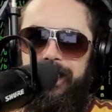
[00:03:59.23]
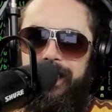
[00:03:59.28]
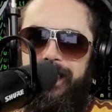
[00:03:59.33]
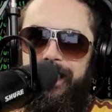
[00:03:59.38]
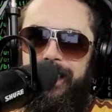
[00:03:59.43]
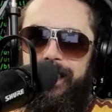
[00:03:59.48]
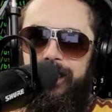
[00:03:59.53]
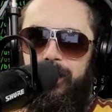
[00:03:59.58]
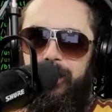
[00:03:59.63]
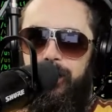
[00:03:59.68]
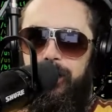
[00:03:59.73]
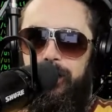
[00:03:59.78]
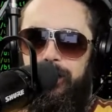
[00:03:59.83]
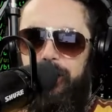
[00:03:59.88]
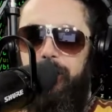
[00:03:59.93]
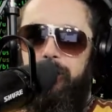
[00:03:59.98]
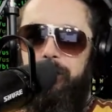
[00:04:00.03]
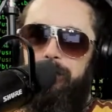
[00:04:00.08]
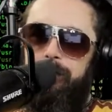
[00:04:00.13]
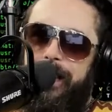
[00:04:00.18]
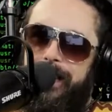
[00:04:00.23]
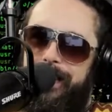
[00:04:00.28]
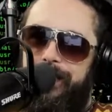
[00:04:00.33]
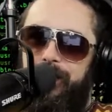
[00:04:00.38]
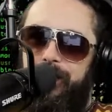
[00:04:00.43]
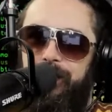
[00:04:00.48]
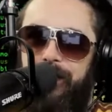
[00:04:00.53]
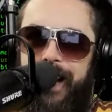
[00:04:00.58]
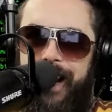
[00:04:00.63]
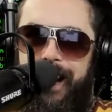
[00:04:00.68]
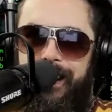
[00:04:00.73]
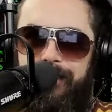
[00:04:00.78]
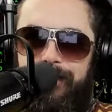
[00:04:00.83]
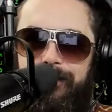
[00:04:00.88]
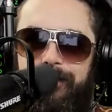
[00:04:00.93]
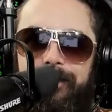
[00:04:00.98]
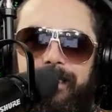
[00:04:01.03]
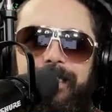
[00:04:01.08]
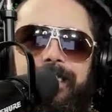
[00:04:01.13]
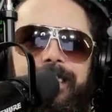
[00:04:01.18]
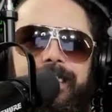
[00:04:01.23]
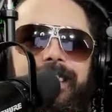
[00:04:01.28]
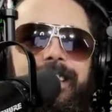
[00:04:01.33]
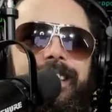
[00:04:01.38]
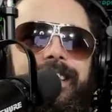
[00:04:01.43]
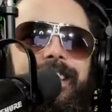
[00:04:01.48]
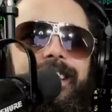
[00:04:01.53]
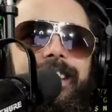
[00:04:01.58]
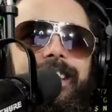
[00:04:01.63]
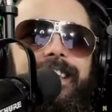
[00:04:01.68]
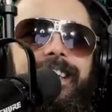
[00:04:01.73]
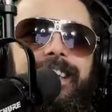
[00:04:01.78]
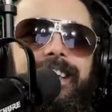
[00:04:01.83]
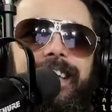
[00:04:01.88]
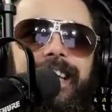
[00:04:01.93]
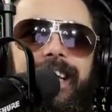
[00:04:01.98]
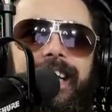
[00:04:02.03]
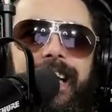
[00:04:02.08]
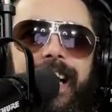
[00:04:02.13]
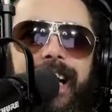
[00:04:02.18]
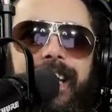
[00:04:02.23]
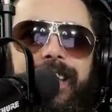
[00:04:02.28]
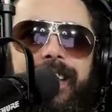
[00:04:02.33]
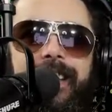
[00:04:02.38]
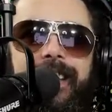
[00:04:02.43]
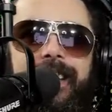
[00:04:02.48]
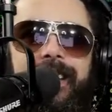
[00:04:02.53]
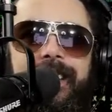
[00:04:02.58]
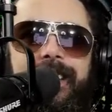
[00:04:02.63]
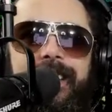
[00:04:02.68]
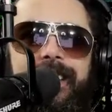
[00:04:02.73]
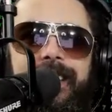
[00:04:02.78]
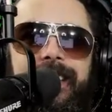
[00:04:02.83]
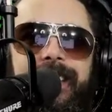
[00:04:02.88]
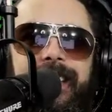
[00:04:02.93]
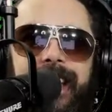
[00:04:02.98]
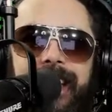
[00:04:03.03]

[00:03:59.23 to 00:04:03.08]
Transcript: eating or you may drown. I think this is... Yeah,